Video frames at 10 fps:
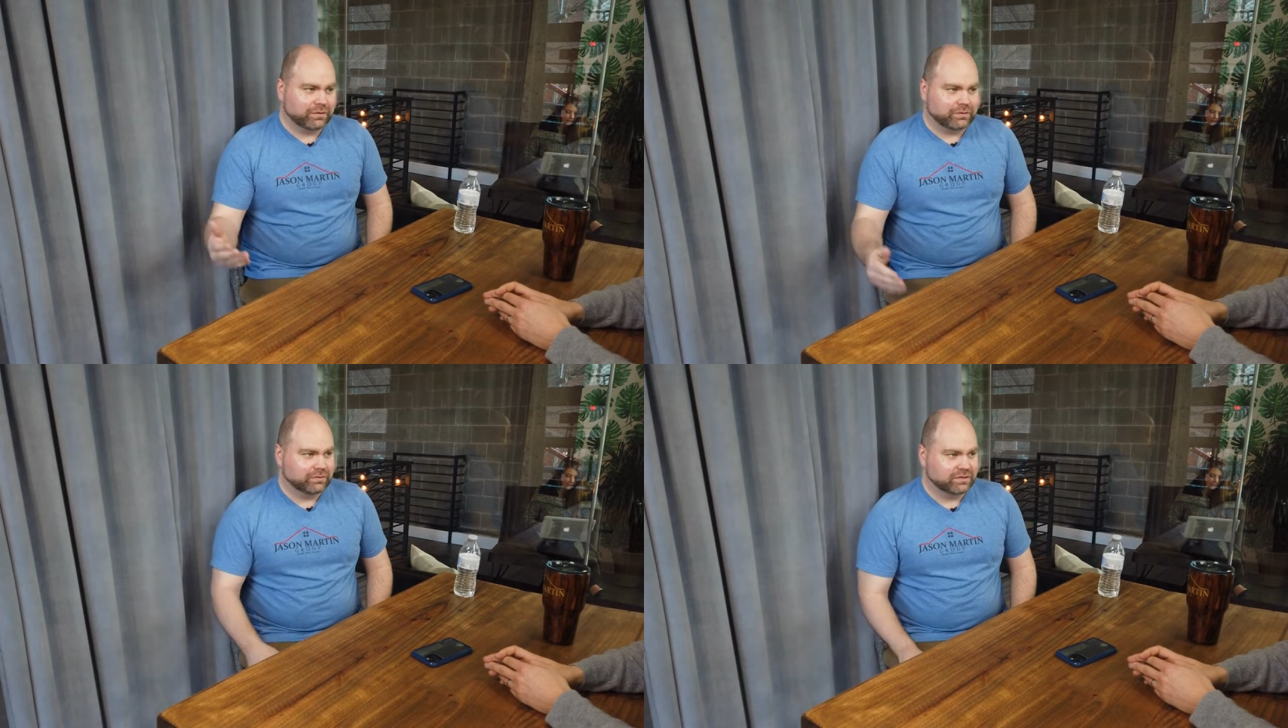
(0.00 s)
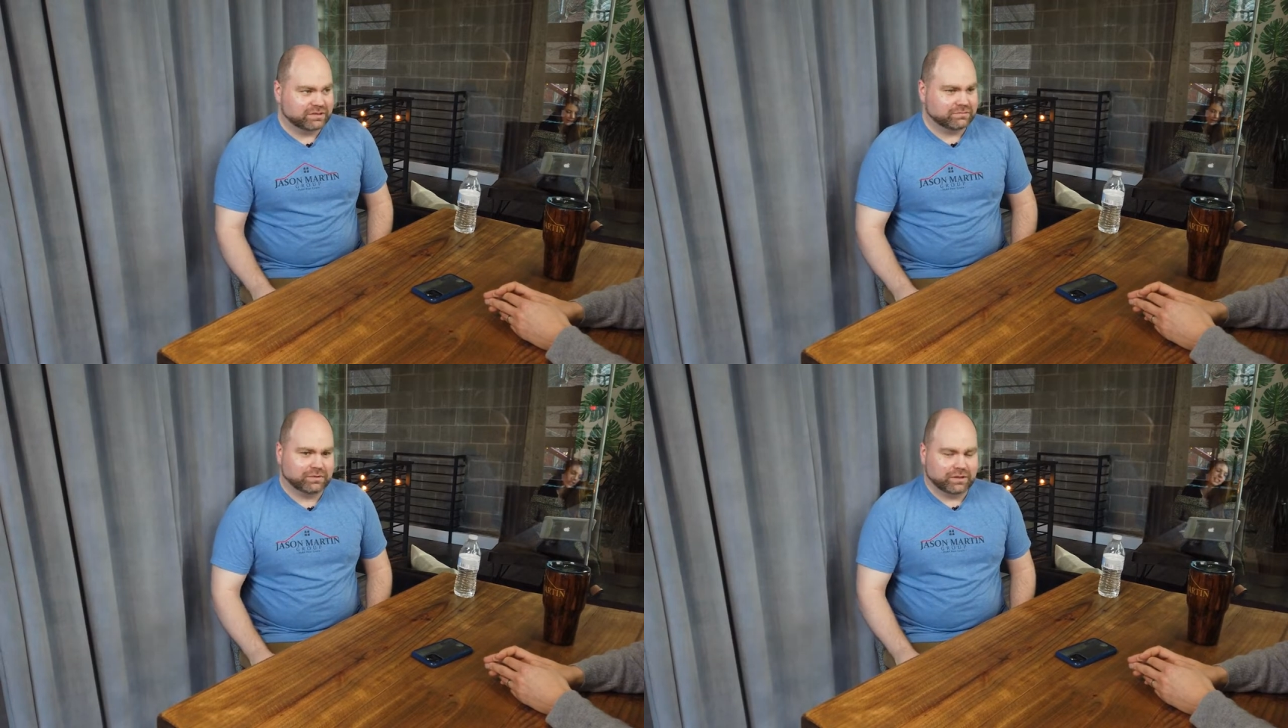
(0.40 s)
It's
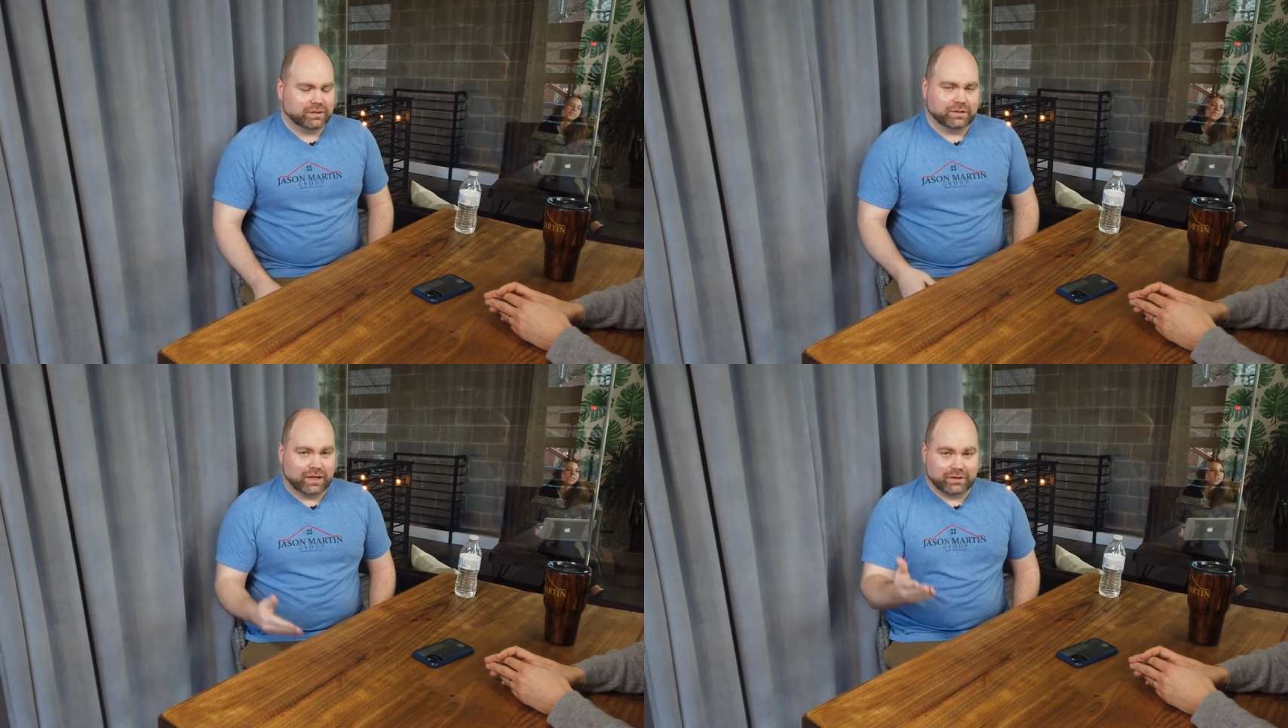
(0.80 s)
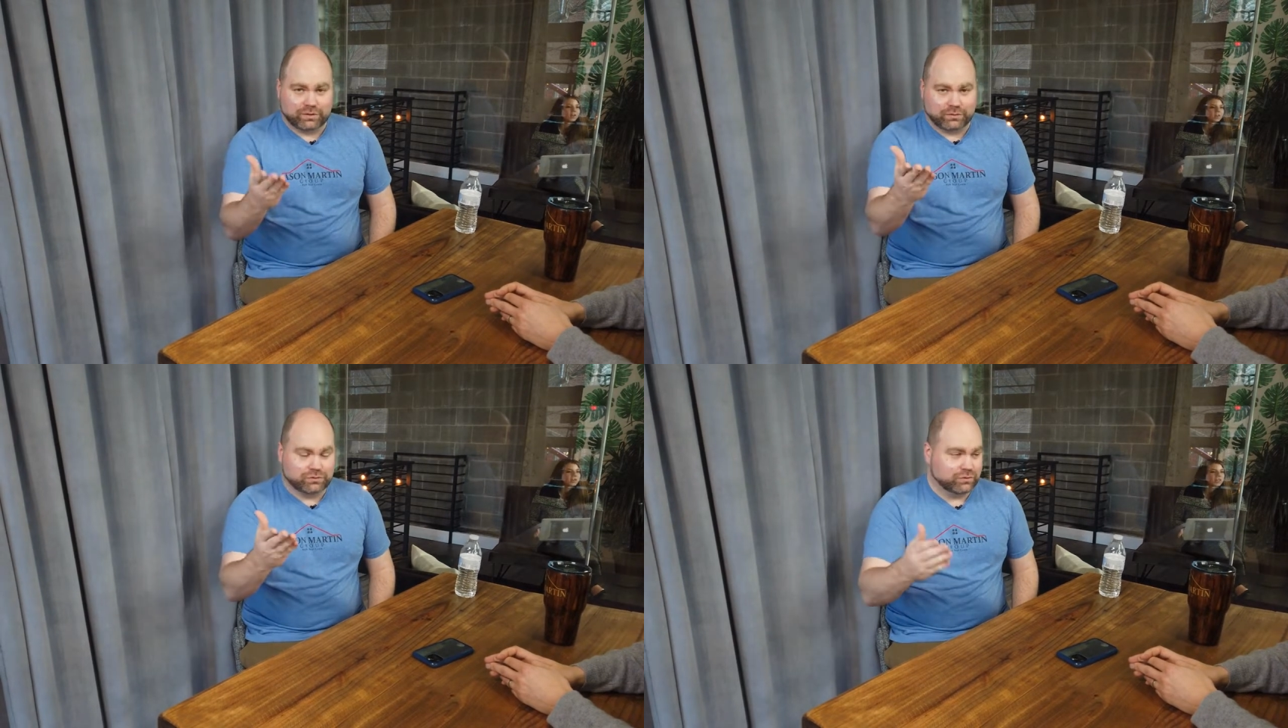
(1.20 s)
on
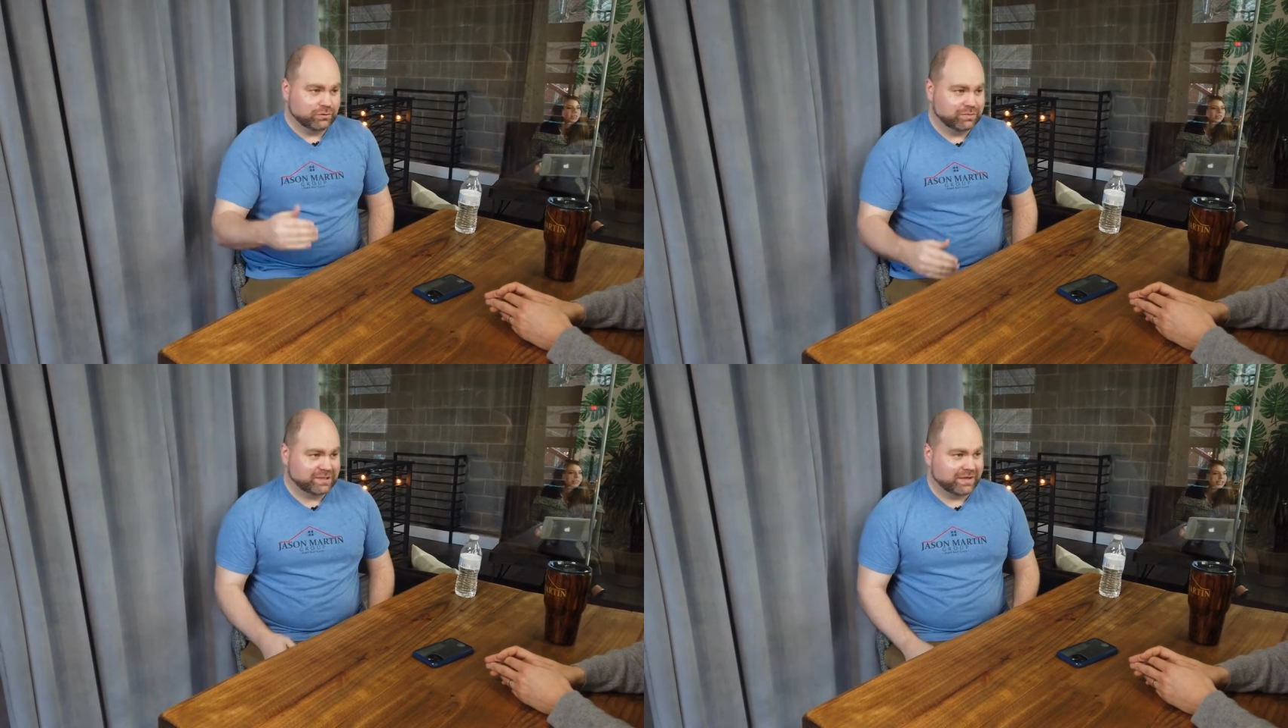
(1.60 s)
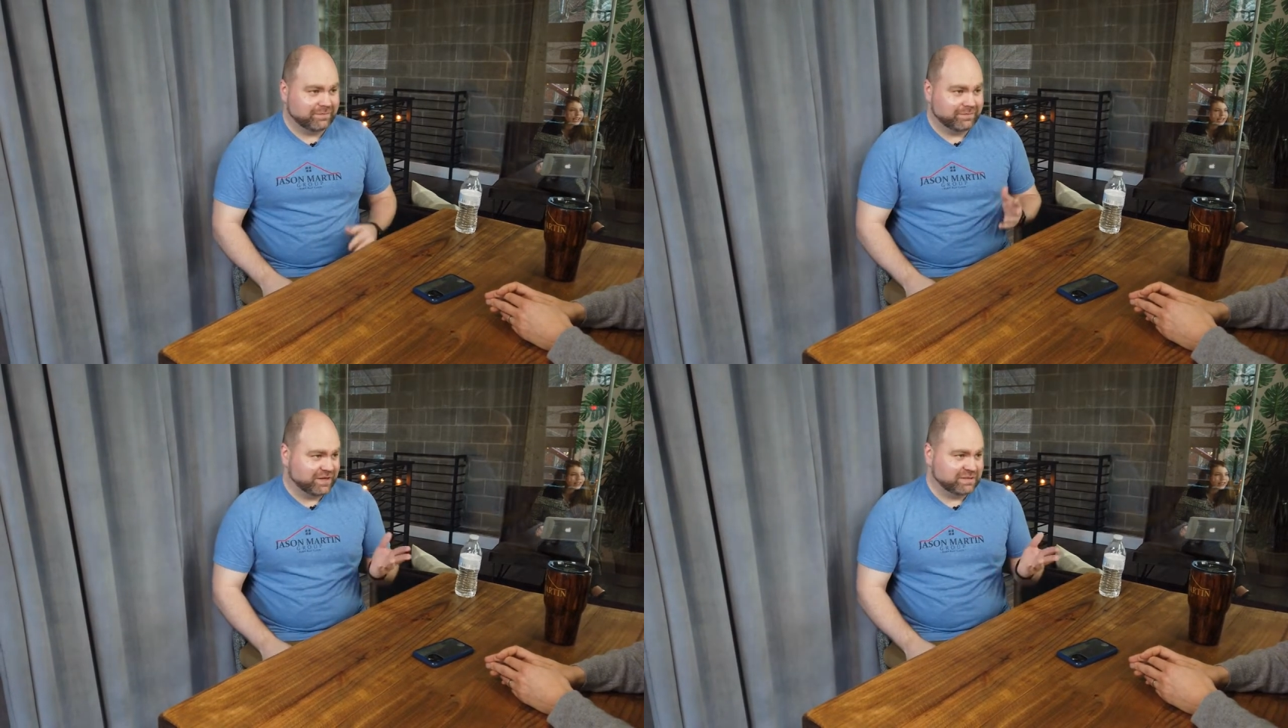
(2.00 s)
YouTube, it's on
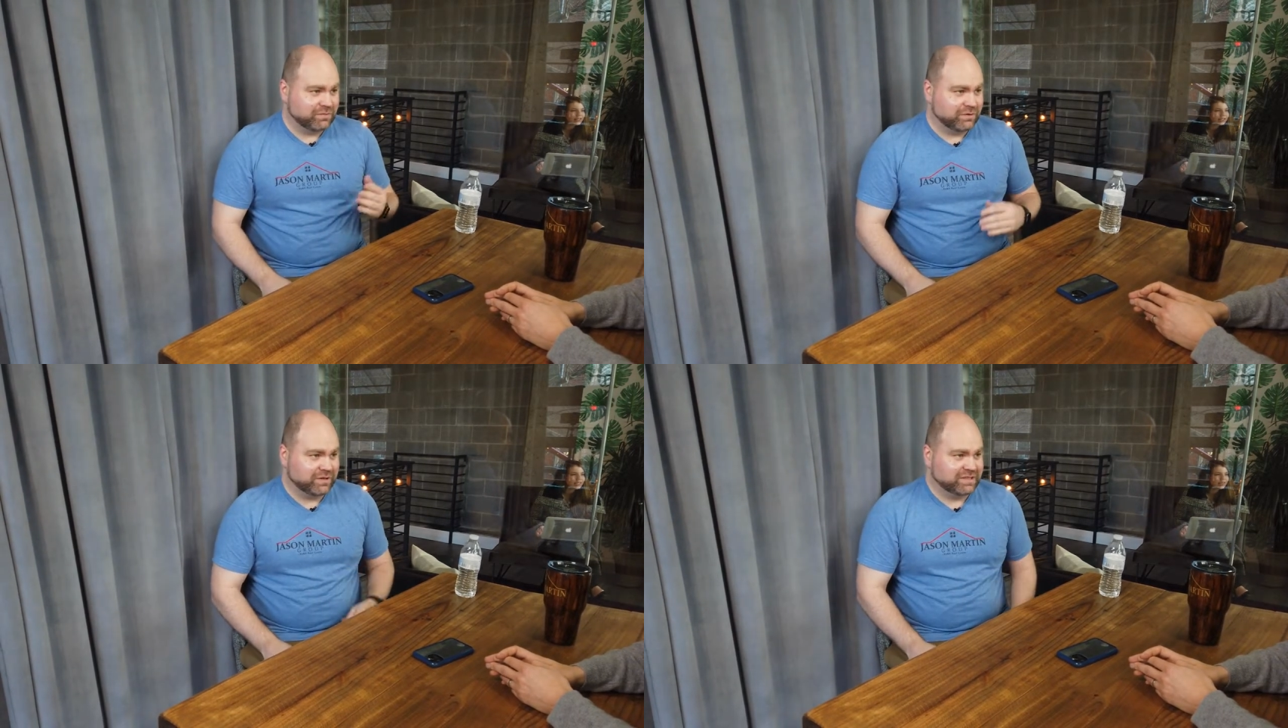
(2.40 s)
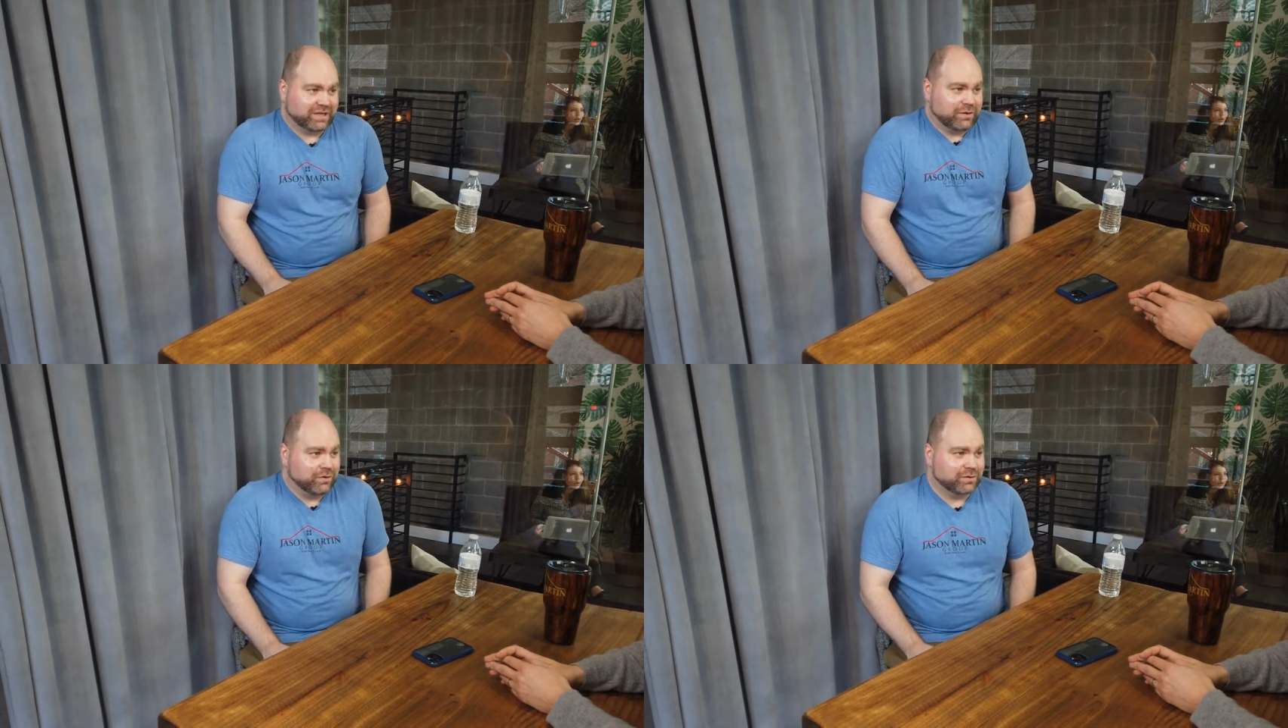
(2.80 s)
Facebook, it's on all
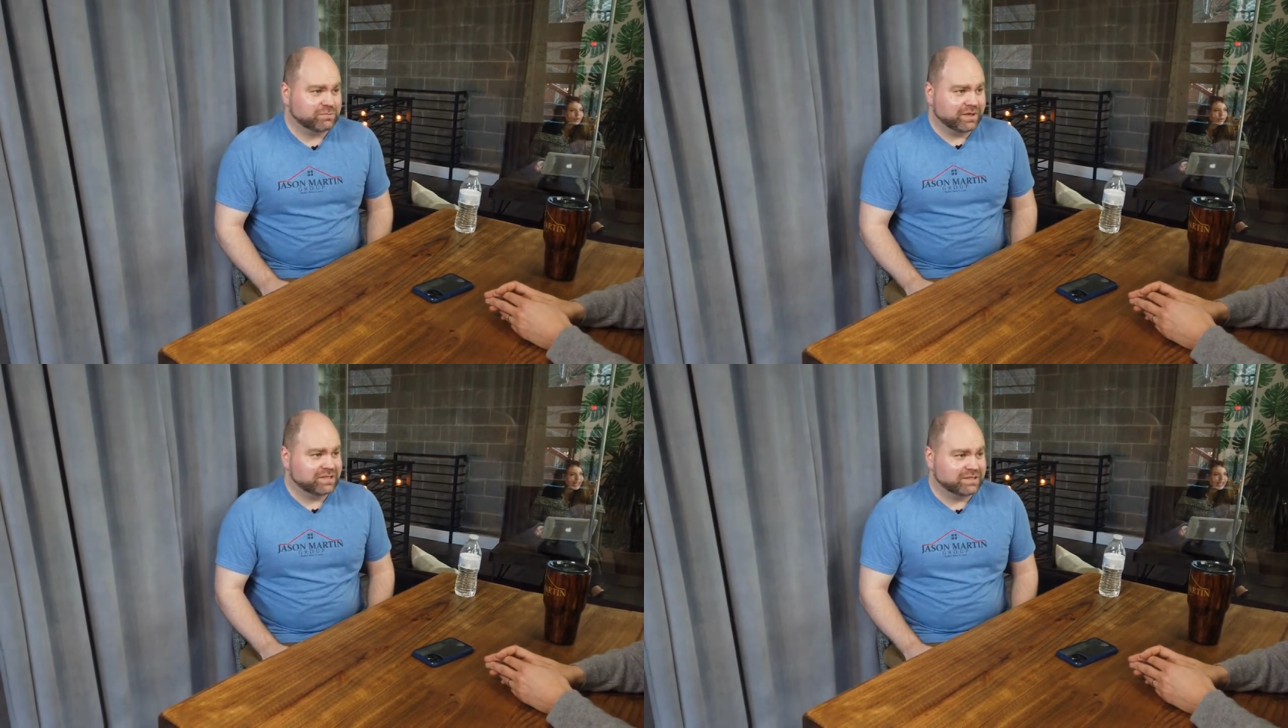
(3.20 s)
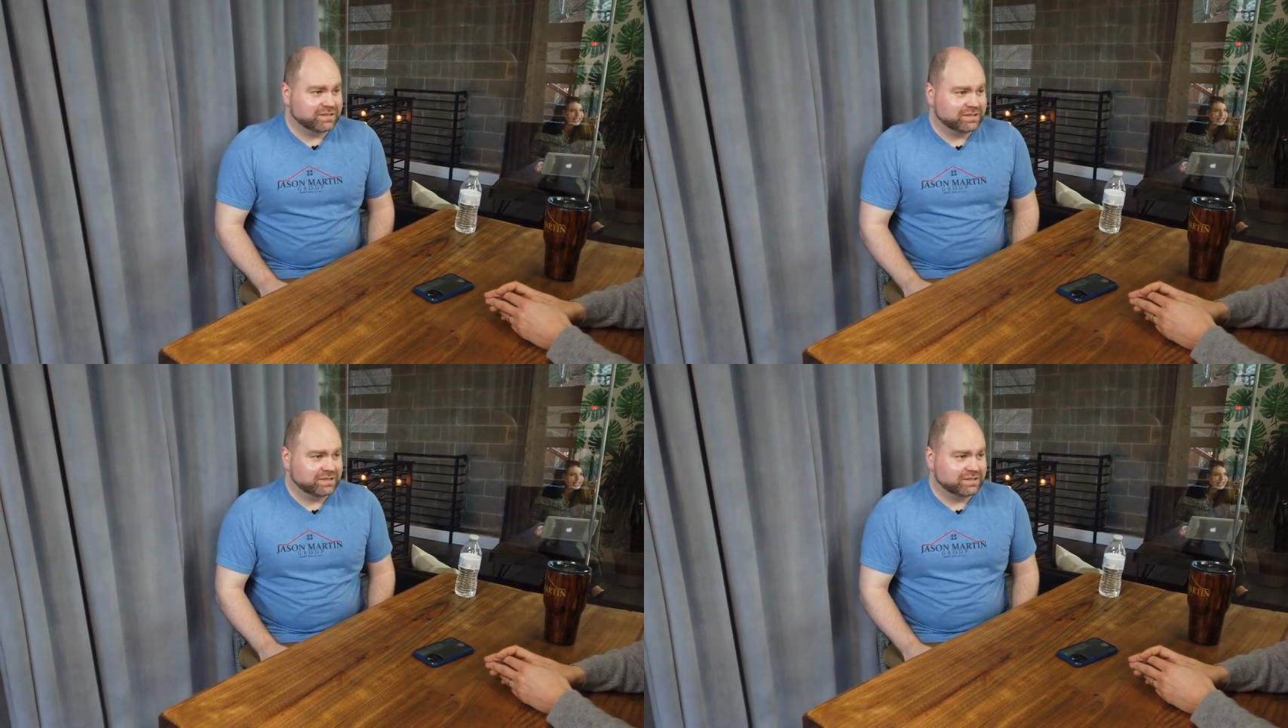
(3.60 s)
those places,